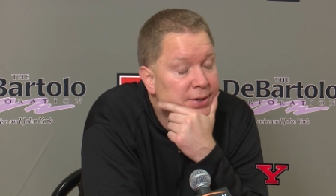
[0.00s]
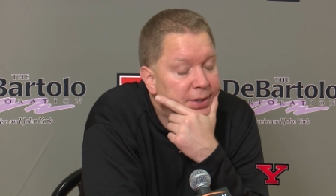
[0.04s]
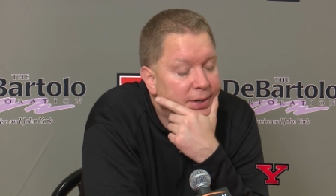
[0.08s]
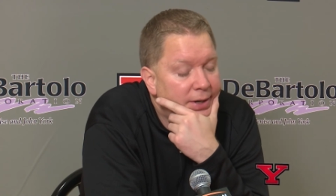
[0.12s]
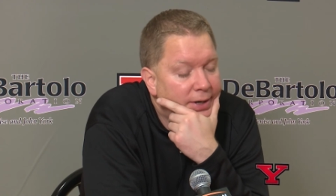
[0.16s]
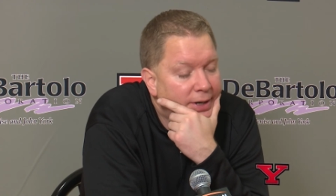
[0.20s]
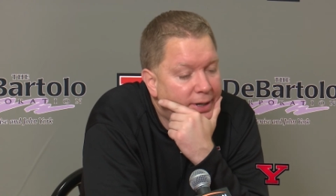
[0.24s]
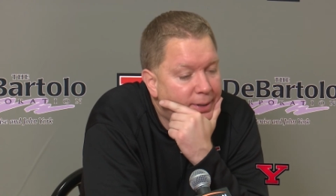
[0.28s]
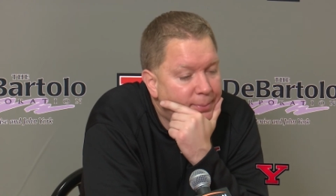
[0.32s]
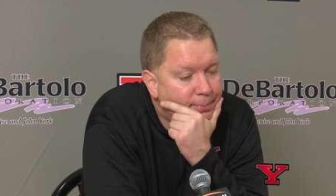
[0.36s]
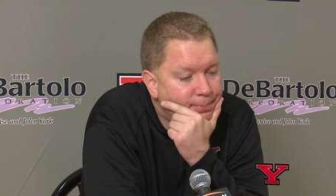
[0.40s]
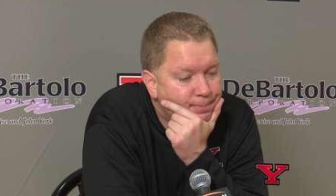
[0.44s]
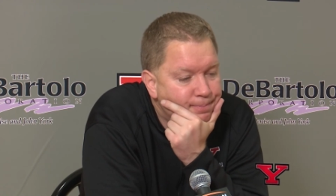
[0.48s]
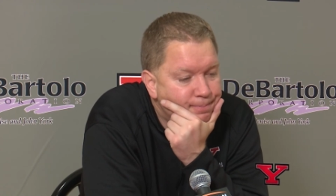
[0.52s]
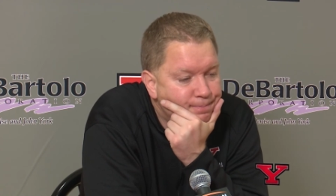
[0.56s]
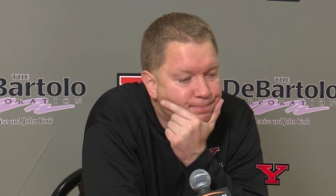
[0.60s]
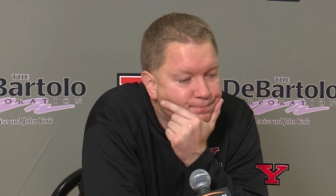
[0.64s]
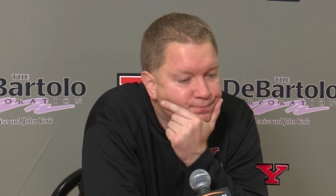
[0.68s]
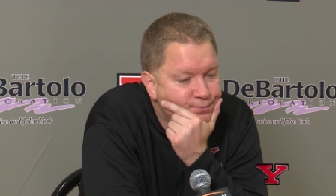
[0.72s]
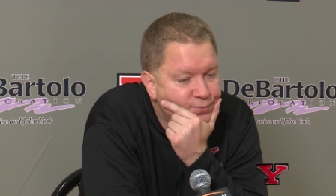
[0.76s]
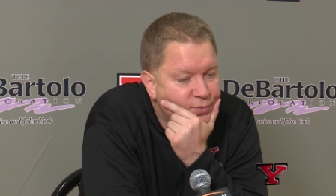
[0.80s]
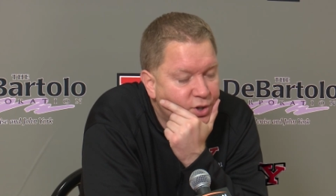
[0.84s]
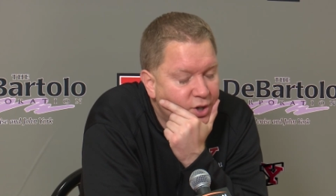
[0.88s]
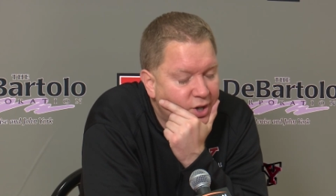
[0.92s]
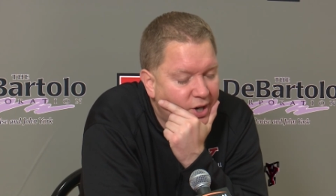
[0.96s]
Um,
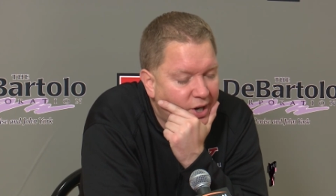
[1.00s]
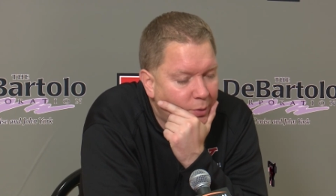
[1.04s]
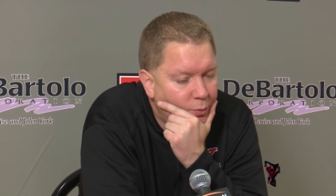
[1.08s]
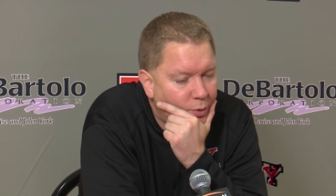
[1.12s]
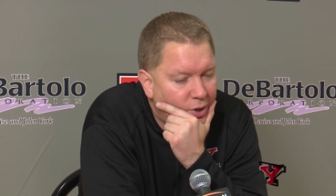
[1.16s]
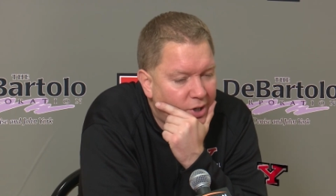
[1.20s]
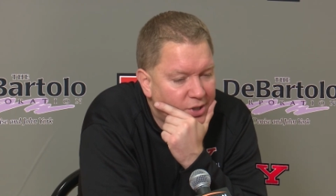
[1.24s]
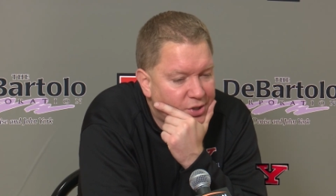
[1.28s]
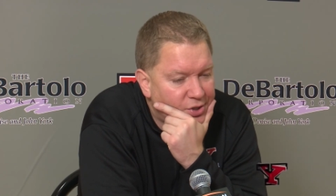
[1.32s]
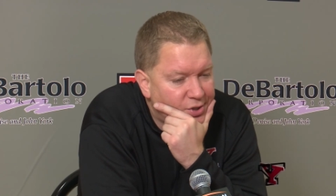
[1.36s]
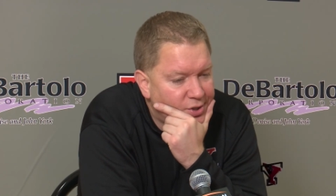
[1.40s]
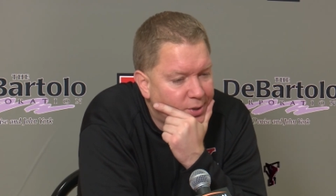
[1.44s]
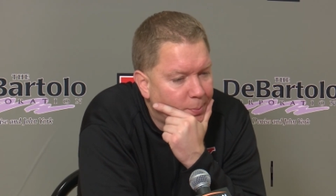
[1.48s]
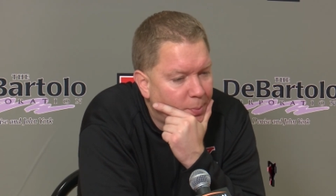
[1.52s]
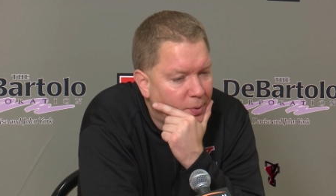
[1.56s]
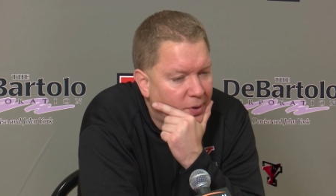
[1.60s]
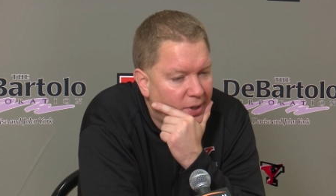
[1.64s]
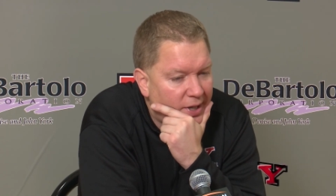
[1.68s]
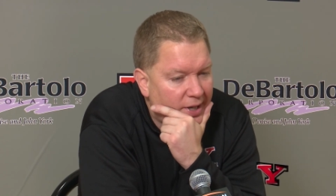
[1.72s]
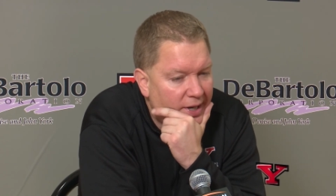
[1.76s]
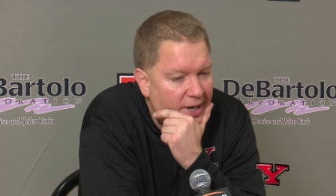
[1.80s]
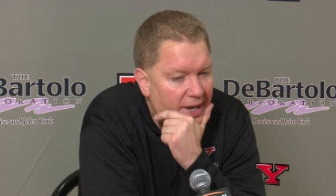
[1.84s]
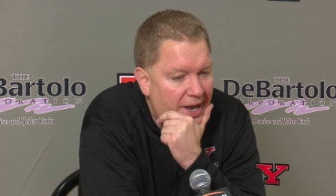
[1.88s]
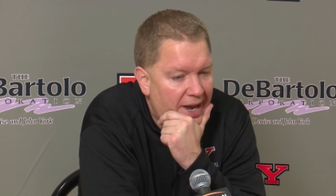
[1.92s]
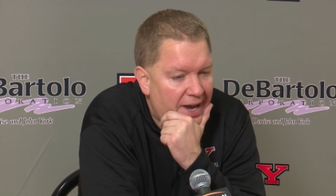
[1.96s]
you know, I watched the
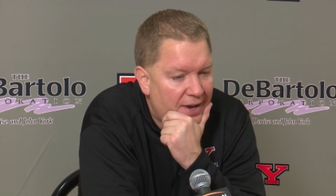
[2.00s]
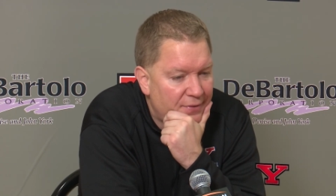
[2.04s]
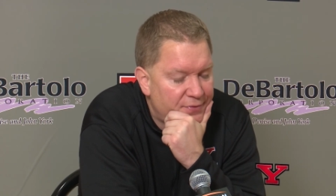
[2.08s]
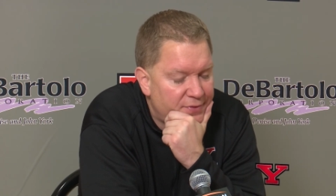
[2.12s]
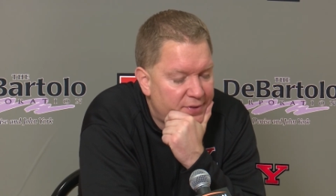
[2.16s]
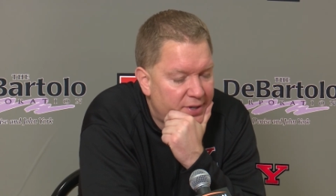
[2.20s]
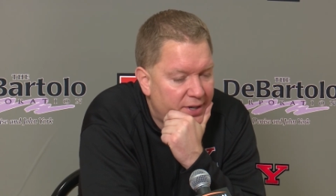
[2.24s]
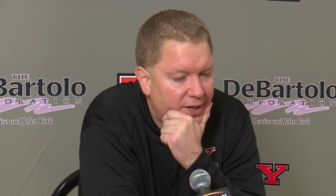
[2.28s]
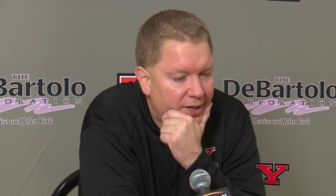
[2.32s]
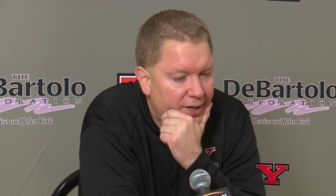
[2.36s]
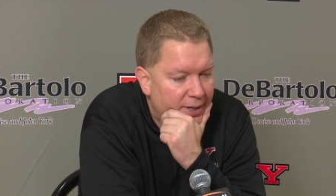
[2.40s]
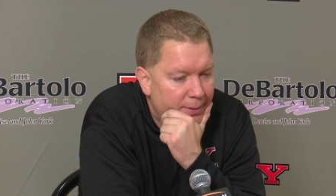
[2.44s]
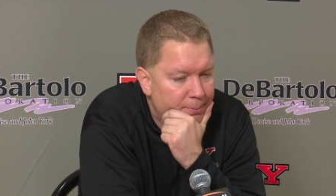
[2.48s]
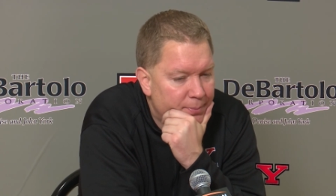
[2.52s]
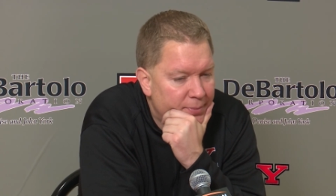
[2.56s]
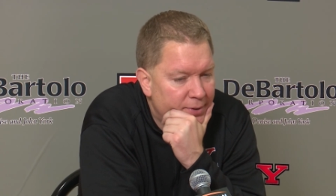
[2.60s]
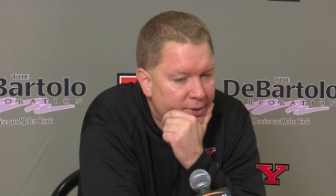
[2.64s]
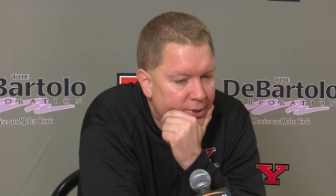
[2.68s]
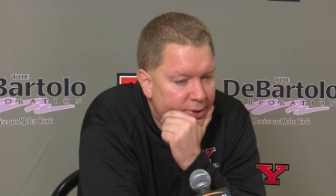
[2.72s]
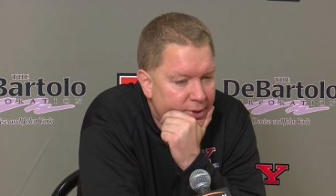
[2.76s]
play at halftime,